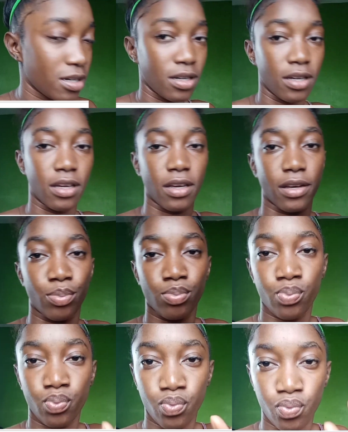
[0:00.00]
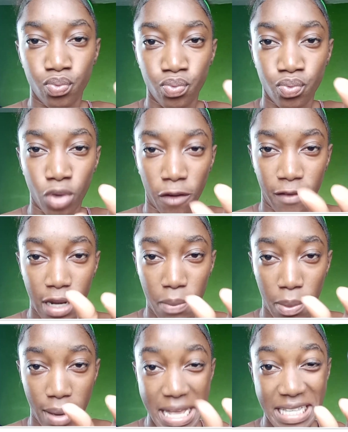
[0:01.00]
Okay. Follow me
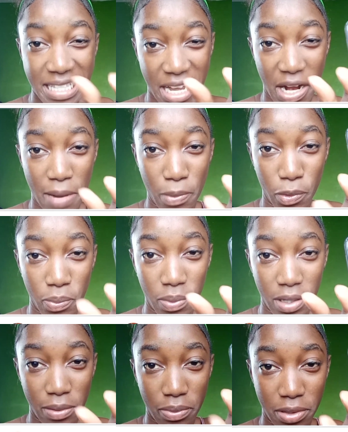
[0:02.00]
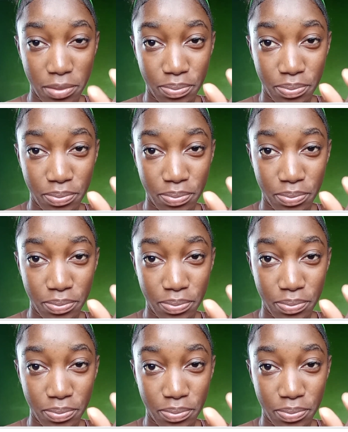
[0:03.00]
on Instagram, old people.